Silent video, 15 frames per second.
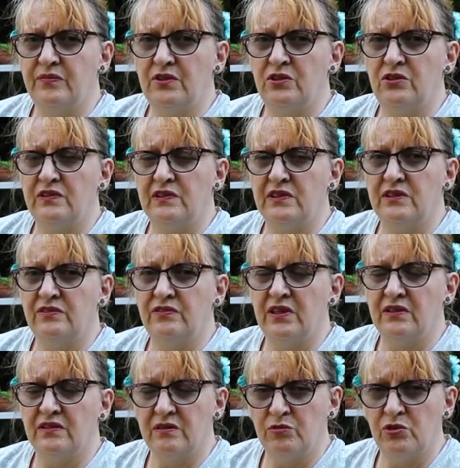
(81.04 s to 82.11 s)
Lucy's
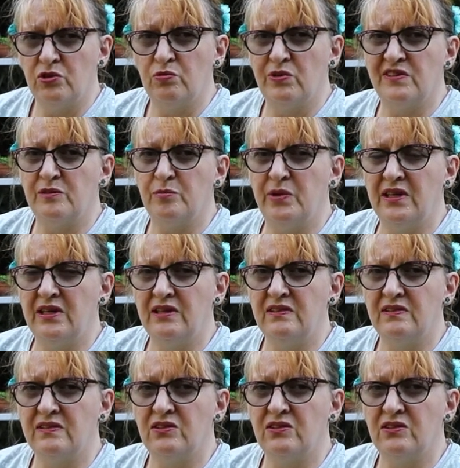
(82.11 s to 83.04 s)
found some new recipes